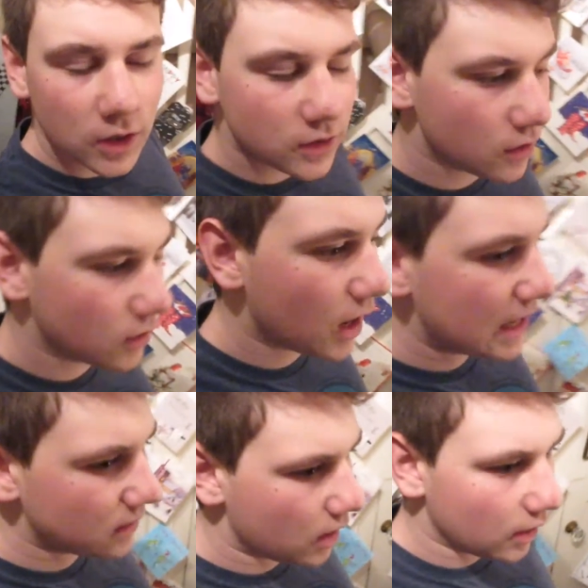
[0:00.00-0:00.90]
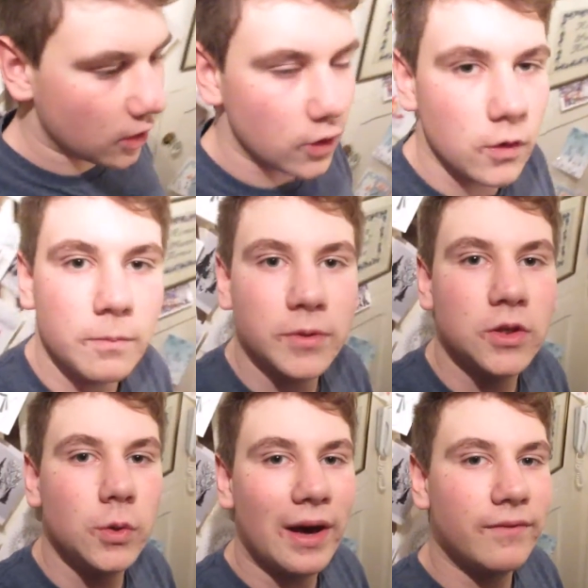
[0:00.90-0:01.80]
So guys, I hope
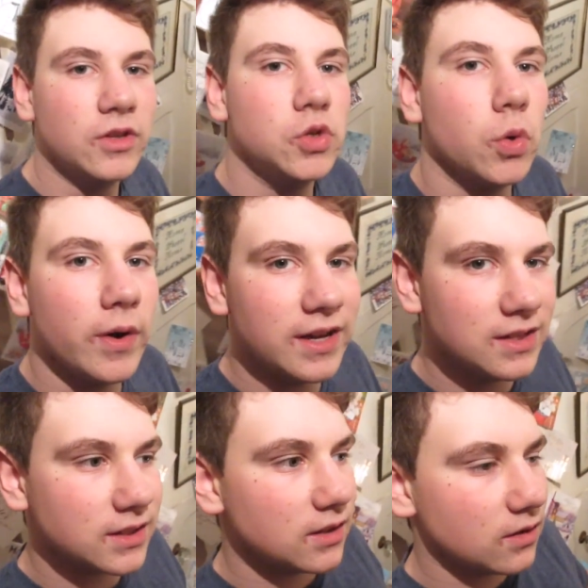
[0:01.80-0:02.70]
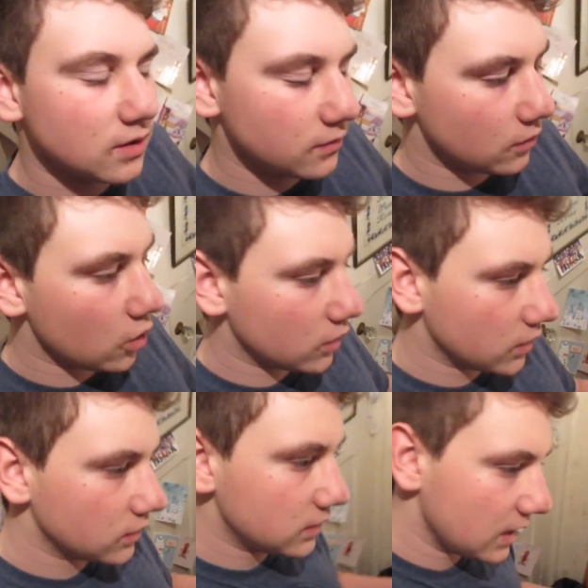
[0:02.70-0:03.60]
you have enjoyed this vlog
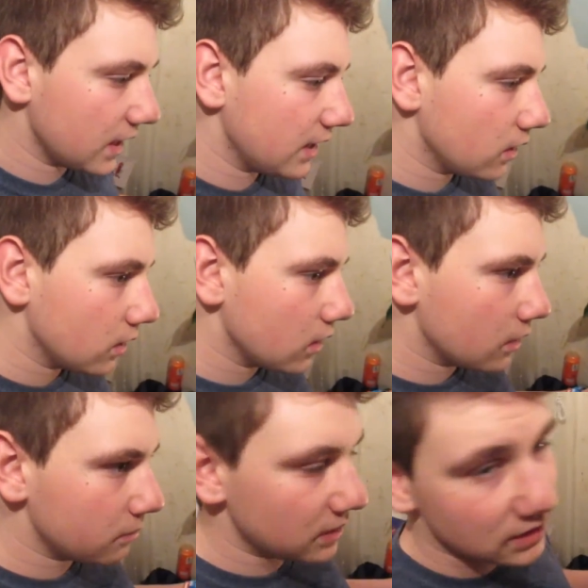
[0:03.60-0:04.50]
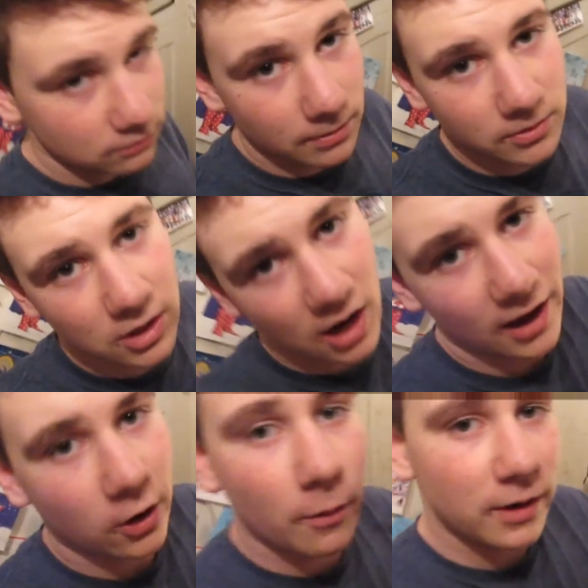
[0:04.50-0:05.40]
today. Please remember to
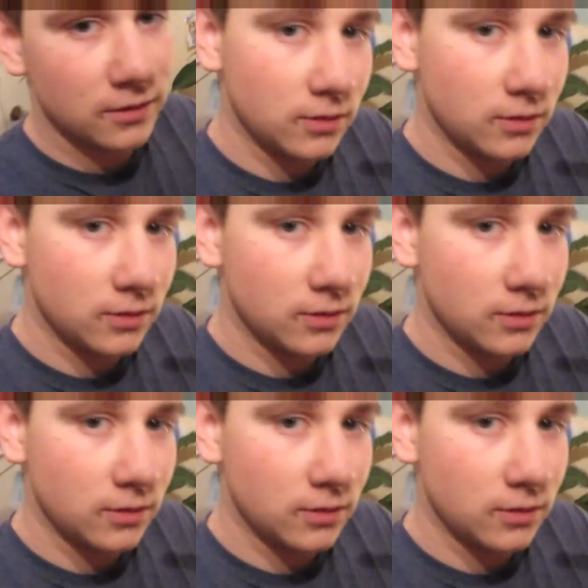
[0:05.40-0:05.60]
like, comment and